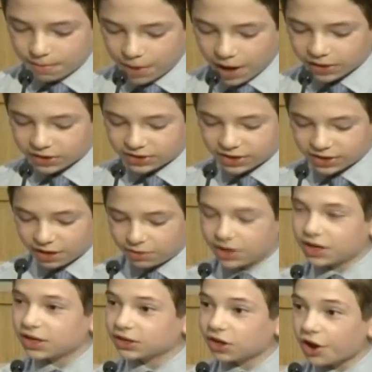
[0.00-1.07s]

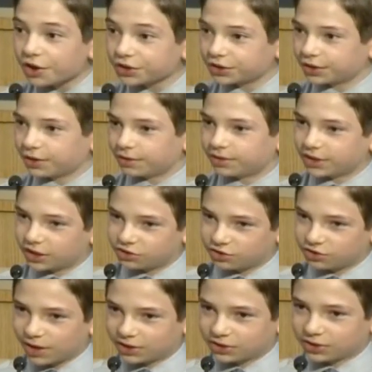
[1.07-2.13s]
Polystyrene is also
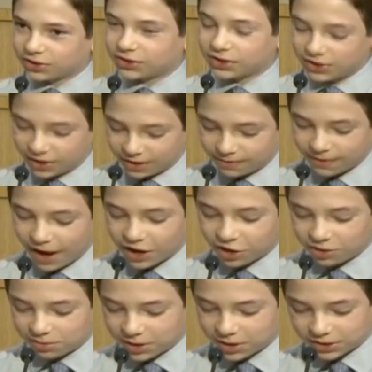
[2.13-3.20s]
detrimental to the
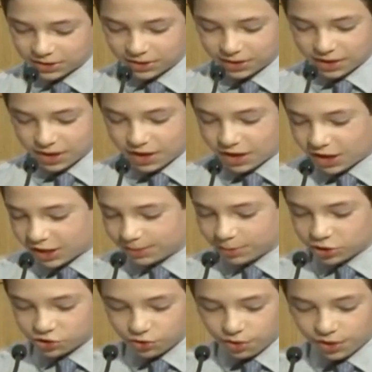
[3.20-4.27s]
environment. It is
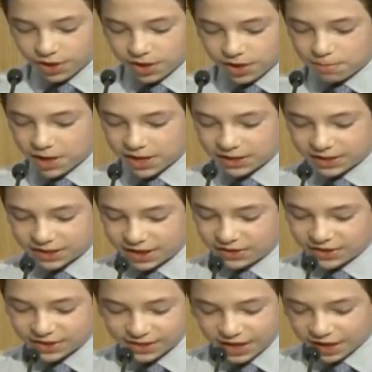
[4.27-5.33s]
petroleum based
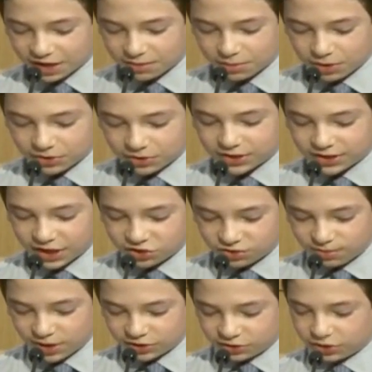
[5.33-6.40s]
and the second most
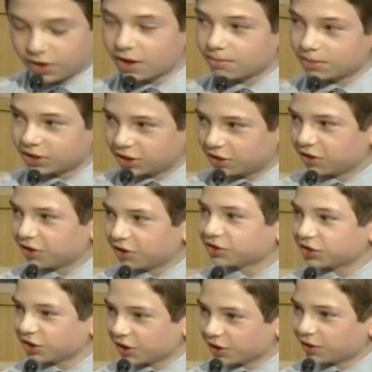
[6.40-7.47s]
detrimental material
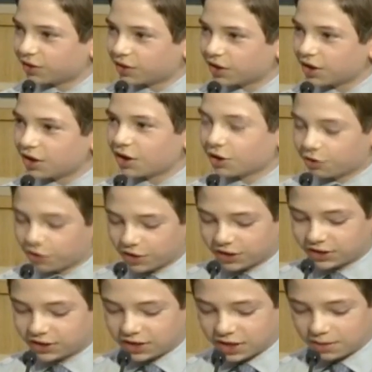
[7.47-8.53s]
to Earth,
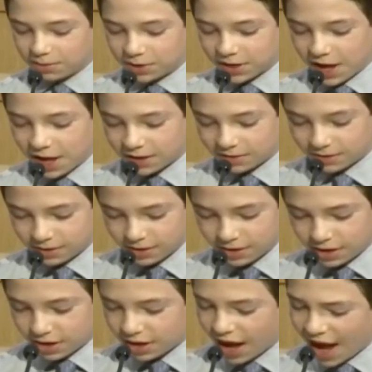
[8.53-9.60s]
according to the EPA.
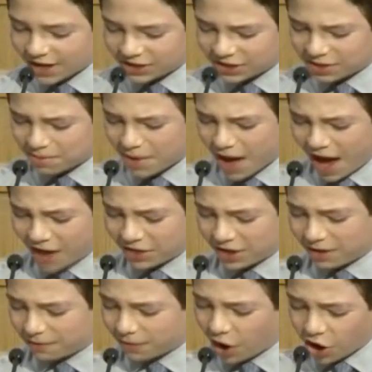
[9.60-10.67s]
I did the math,
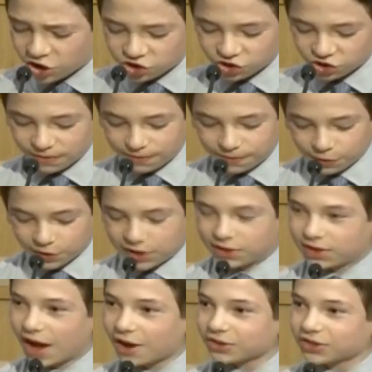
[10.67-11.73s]
and if
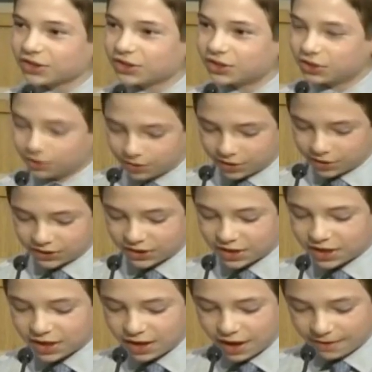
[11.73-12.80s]
140,000 students
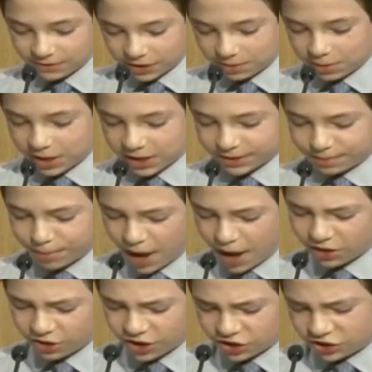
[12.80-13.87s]
in FCPS
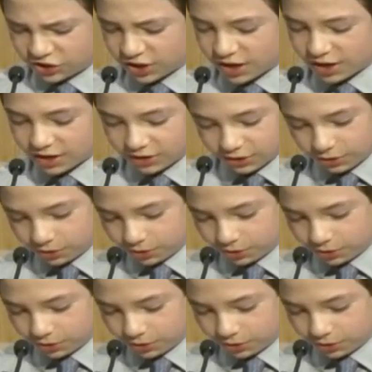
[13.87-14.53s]
buy lunch in